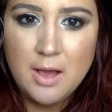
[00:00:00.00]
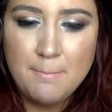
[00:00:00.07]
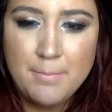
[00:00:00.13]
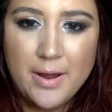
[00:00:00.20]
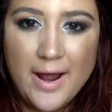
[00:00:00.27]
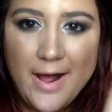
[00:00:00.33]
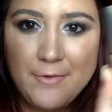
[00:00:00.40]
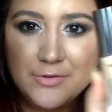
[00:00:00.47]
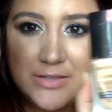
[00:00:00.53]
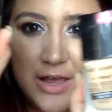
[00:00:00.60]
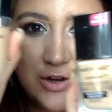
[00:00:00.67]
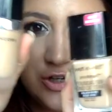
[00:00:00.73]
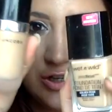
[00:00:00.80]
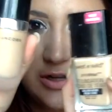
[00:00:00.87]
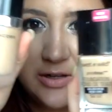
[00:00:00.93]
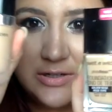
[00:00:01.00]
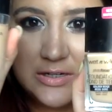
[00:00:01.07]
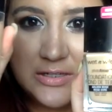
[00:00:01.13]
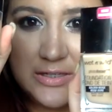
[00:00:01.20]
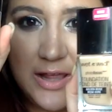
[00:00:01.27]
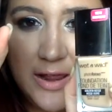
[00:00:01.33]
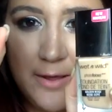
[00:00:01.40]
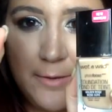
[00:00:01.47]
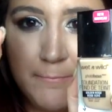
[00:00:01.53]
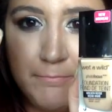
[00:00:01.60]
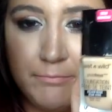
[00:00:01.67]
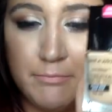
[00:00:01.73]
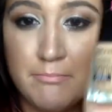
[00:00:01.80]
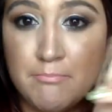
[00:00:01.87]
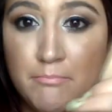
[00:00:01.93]
But I was actually just like
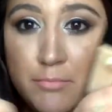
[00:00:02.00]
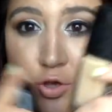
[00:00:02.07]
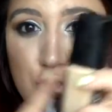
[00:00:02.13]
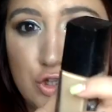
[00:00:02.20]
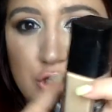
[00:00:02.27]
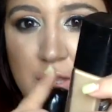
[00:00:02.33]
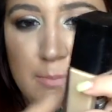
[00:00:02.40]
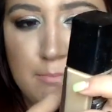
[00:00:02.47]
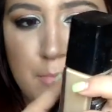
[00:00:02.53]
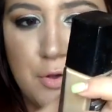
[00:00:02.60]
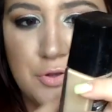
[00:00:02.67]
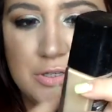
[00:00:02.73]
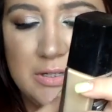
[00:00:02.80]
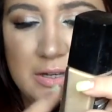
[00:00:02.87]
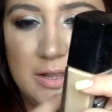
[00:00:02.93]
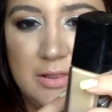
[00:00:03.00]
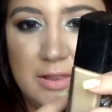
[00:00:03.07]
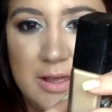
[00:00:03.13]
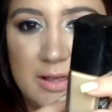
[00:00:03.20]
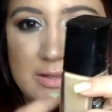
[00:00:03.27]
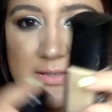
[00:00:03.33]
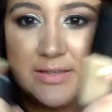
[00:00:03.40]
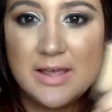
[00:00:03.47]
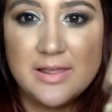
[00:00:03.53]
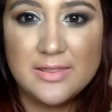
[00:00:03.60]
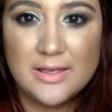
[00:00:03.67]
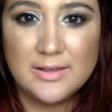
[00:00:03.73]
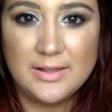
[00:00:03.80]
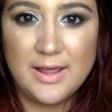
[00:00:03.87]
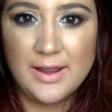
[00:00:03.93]
using mostly this and
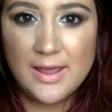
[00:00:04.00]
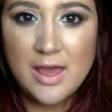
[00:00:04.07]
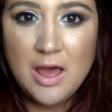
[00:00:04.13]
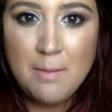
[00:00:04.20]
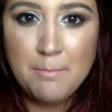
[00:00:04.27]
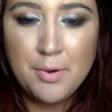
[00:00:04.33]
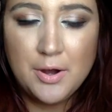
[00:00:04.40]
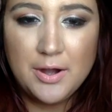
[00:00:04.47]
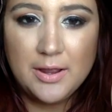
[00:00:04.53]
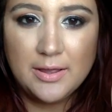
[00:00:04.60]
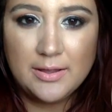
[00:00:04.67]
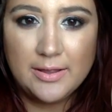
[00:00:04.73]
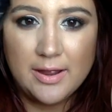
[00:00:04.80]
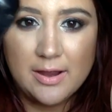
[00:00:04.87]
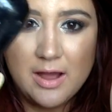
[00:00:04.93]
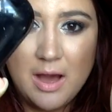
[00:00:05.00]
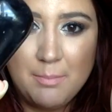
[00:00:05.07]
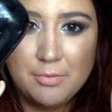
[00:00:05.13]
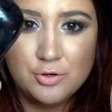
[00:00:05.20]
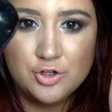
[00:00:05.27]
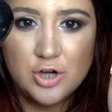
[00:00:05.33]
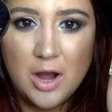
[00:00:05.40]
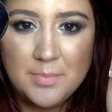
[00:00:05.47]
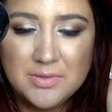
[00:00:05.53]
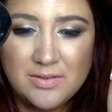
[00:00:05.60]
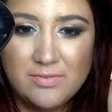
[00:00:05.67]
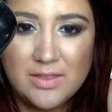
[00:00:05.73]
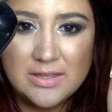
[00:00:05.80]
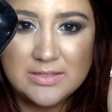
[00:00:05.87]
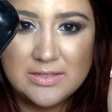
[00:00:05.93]
then like putting like a couple drops
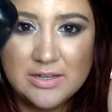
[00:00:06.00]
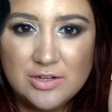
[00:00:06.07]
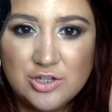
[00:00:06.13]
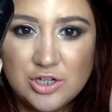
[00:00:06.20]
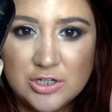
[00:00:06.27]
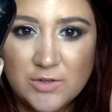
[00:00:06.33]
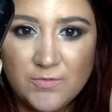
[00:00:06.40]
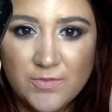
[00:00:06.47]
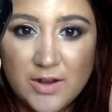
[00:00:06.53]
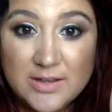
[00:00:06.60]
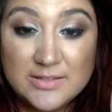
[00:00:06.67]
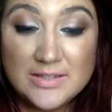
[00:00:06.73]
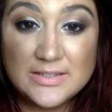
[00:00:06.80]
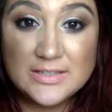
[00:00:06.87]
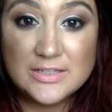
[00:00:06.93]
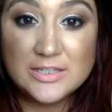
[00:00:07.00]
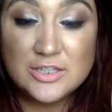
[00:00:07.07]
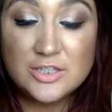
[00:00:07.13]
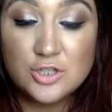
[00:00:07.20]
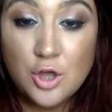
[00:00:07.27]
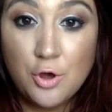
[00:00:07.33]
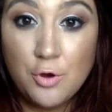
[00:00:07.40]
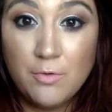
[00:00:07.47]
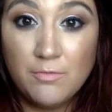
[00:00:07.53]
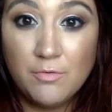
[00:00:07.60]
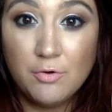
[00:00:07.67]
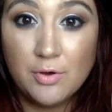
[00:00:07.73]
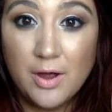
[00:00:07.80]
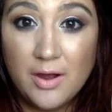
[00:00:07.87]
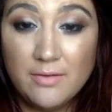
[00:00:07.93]
of this in just because this is so
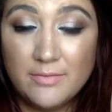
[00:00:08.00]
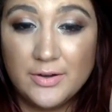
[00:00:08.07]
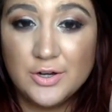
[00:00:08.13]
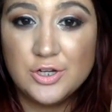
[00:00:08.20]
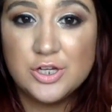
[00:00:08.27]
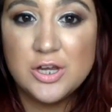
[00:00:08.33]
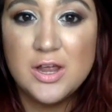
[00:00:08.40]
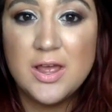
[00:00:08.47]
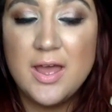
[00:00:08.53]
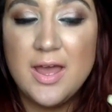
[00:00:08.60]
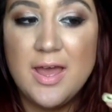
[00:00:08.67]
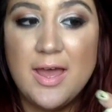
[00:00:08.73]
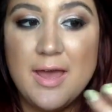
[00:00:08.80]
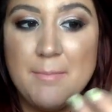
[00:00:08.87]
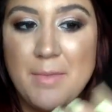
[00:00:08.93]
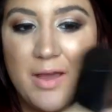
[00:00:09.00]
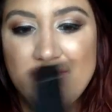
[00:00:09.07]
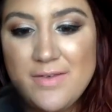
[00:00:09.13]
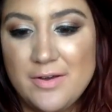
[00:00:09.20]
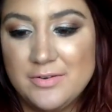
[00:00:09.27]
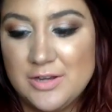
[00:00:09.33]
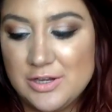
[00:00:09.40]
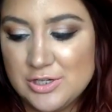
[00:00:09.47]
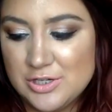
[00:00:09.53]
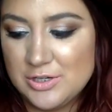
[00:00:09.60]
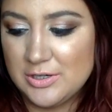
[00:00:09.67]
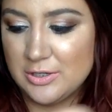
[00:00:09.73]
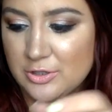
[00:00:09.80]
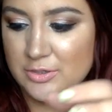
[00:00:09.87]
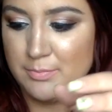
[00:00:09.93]
full coverage. And my foundation
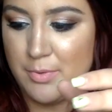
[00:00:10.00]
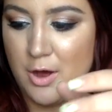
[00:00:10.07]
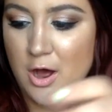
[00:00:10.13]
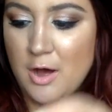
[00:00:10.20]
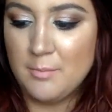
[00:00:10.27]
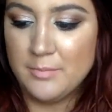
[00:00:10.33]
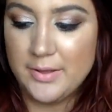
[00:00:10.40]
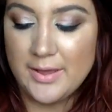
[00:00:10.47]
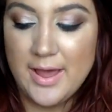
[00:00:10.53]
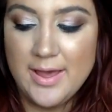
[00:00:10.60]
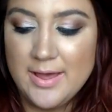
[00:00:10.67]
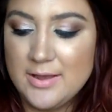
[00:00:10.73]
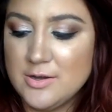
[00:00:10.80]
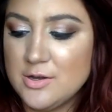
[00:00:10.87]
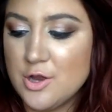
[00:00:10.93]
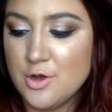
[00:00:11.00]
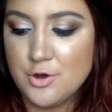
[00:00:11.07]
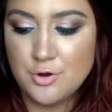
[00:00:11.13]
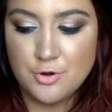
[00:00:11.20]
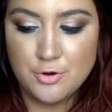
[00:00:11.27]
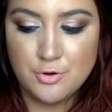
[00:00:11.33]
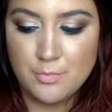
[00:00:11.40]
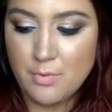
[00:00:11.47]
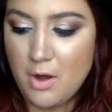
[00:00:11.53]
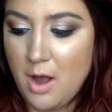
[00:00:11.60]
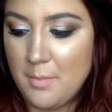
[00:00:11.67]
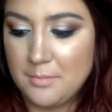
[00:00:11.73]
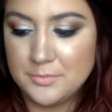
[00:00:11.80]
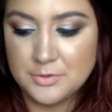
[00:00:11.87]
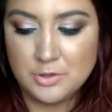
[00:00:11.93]
looked bomb. Like, I had no
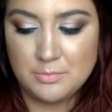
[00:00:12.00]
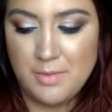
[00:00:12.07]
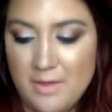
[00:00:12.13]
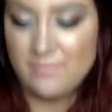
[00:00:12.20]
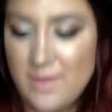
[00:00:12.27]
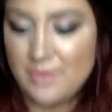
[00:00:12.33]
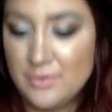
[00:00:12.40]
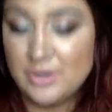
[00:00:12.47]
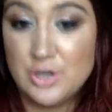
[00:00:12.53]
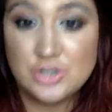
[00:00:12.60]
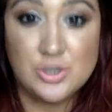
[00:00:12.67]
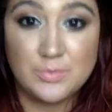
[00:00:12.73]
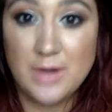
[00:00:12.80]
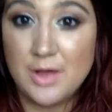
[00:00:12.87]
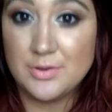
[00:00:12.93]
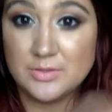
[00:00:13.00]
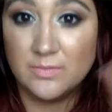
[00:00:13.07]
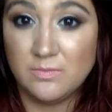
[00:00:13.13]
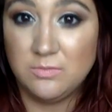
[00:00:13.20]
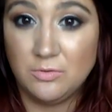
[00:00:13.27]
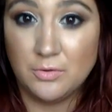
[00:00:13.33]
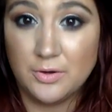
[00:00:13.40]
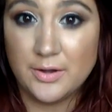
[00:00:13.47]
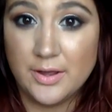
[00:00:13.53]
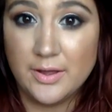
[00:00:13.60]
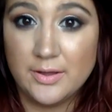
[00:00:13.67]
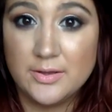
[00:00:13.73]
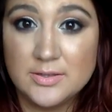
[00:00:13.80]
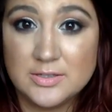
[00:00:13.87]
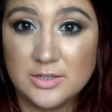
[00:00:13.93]
problems with my foundation when I was in
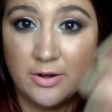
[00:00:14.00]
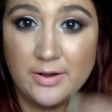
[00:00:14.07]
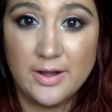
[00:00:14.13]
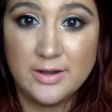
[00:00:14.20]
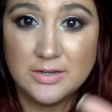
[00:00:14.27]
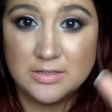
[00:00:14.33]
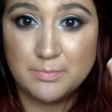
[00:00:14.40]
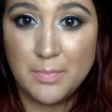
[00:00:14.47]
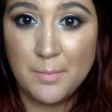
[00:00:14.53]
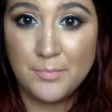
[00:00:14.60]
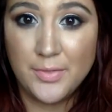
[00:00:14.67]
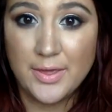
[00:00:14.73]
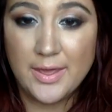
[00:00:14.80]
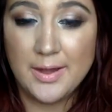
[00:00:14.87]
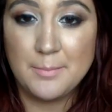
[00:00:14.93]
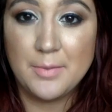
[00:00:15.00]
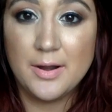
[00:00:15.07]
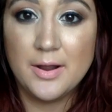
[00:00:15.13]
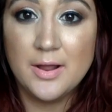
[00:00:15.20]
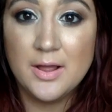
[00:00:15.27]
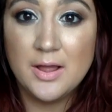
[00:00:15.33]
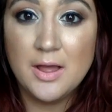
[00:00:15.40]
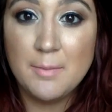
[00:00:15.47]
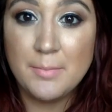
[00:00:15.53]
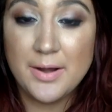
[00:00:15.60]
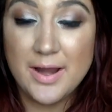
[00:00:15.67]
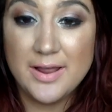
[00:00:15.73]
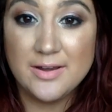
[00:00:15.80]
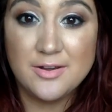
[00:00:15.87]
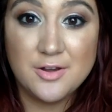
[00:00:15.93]
Florida. Sorry, I just bumped the camera. But I
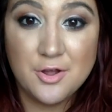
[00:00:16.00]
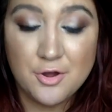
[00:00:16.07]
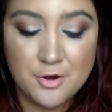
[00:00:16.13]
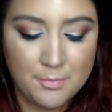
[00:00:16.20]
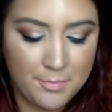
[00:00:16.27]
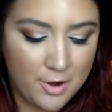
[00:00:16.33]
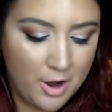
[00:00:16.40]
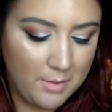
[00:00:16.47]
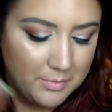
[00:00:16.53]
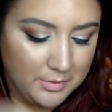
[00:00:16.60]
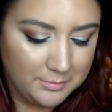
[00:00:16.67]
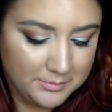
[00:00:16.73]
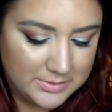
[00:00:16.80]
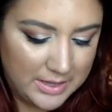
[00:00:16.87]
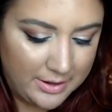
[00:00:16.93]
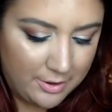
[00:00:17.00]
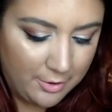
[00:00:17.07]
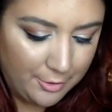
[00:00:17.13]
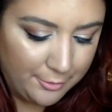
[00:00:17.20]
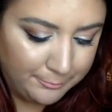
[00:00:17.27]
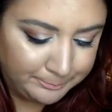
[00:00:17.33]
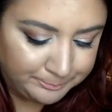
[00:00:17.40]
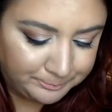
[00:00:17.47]
had no problems at all.